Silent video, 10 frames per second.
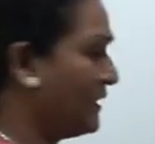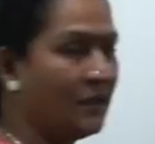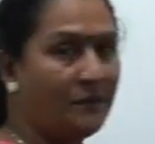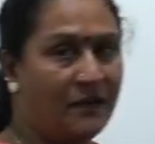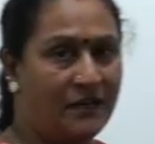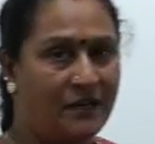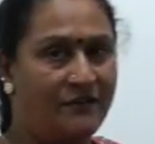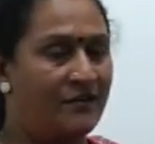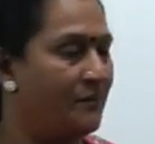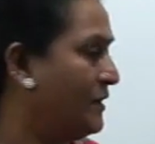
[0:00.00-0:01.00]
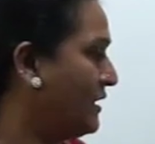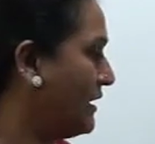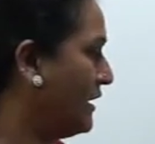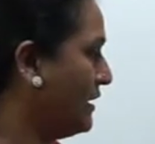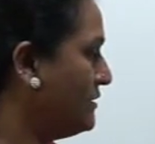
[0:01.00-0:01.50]
the median from the
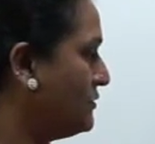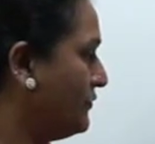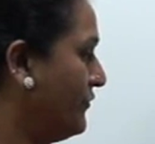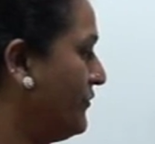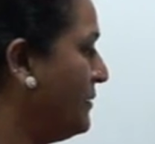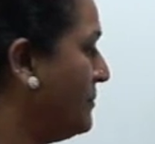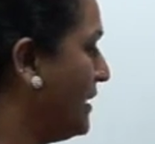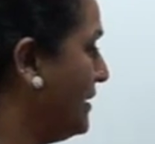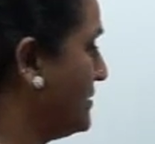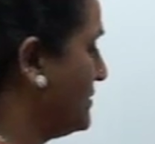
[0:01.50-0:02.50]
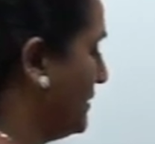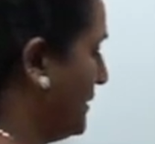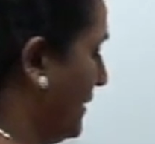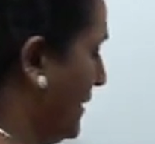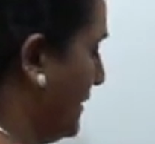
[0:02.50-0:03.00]
highest. So 50 minus
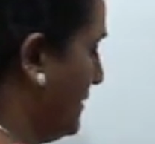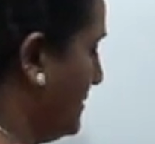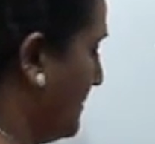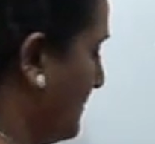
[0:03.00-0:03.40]
30, it is